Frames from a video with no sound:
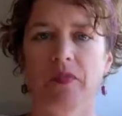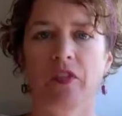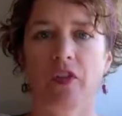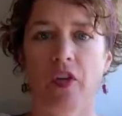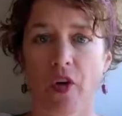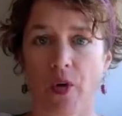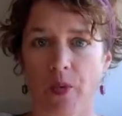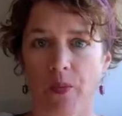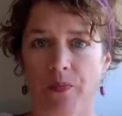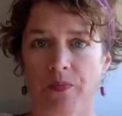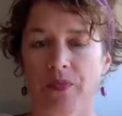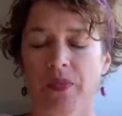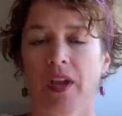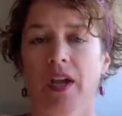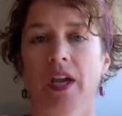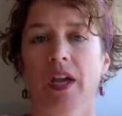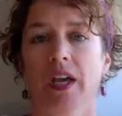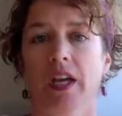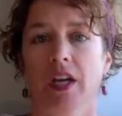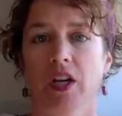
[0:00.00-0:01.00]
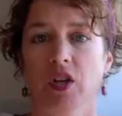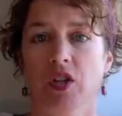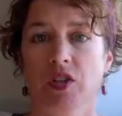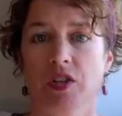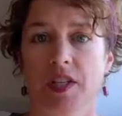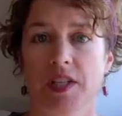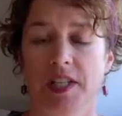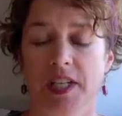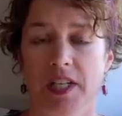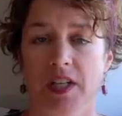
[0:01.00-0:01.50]
So, here's
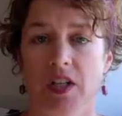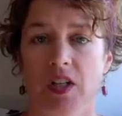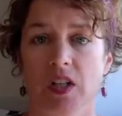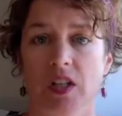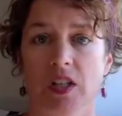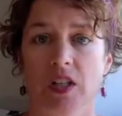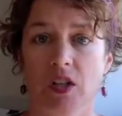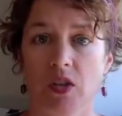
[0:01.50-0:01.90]
the deal.